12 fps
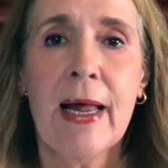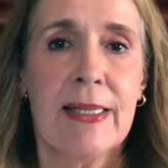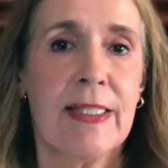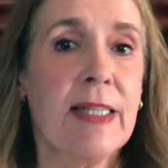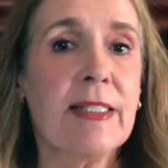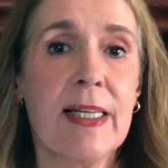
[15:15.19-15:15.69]

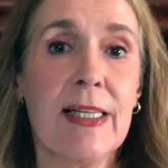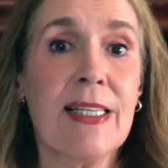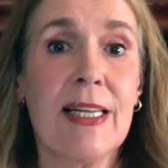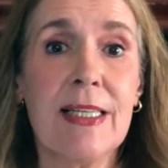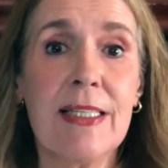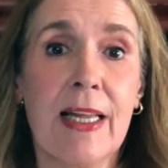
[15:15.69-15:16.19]
Since this
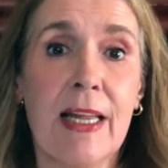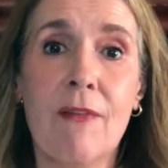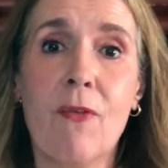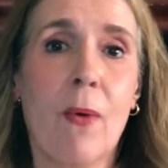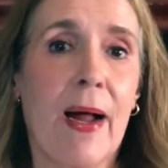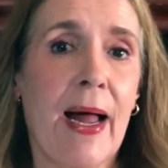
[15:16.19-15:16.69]
is a
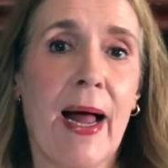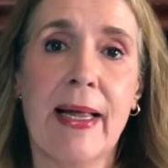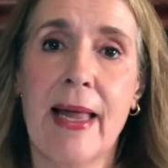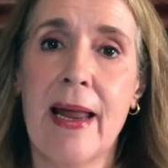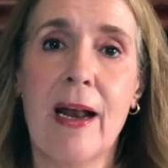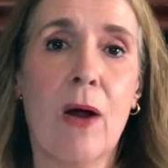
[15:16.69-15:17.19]
giveaway, I
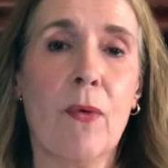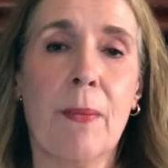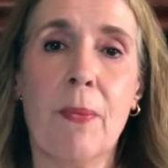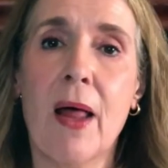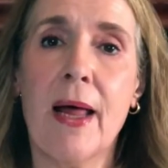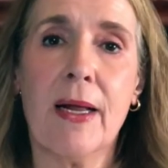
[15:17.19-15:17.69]
cannot
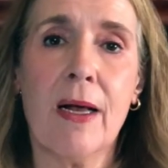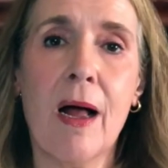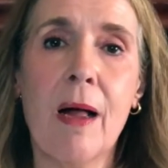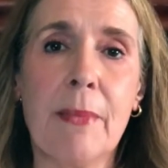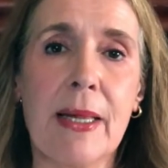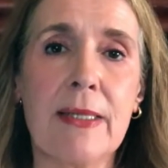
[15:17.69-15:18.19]
reply to
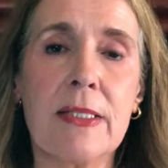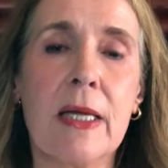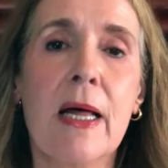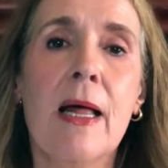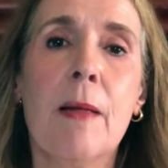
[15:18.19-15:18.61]
comments.